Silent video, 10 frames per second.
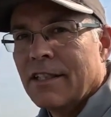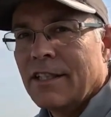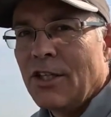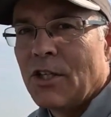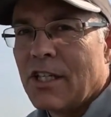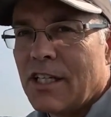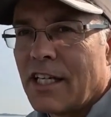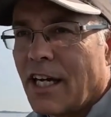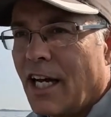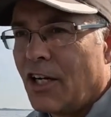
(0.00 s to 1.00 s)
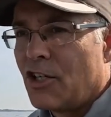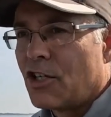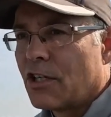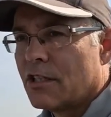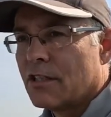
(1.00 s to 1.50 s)
You can
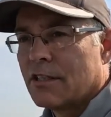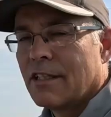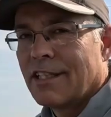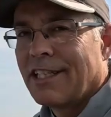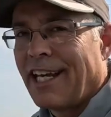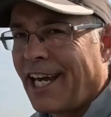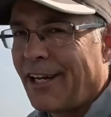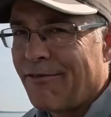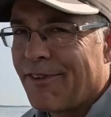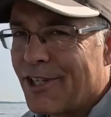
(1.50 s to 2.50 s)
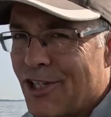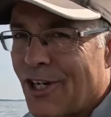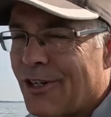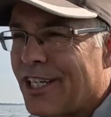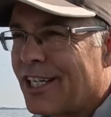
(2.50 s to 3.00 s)
catch catfish
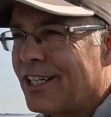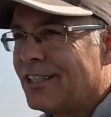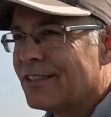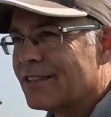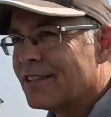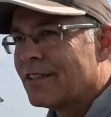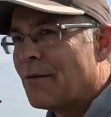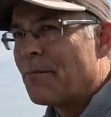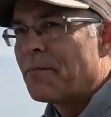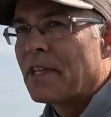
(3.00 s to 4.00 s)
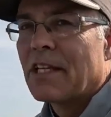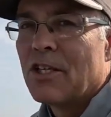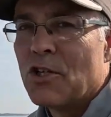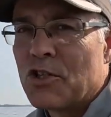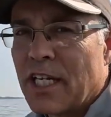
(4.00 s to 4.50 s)
out here.
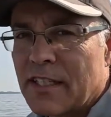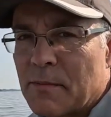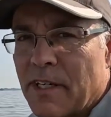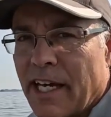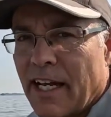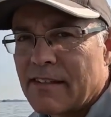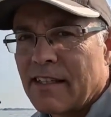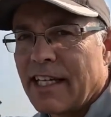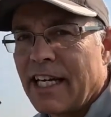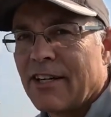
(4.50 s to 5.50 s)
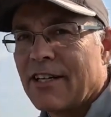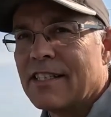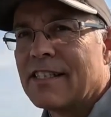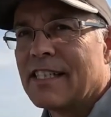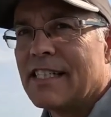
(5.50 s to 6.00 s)
Usually get some cats later in
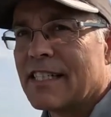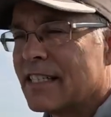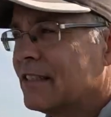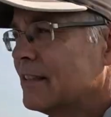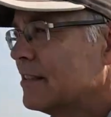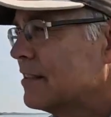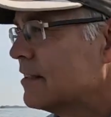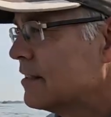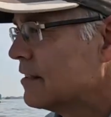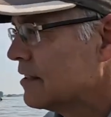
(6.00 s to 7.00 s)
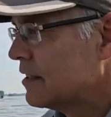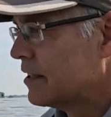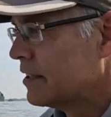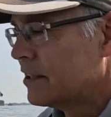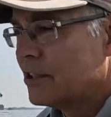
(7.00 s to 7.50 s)
the season.
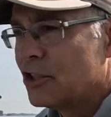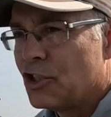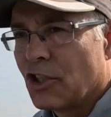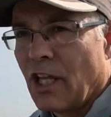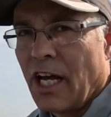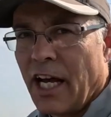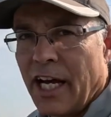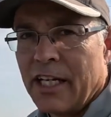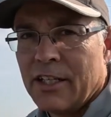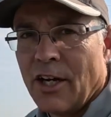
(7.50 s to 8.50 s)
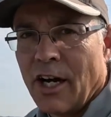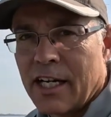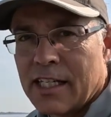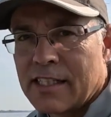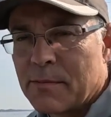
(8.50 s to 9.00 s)
July,
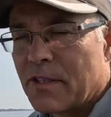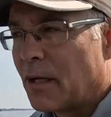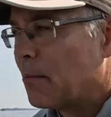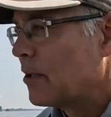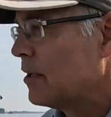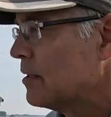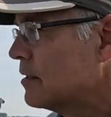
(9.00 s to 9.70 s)
August, September.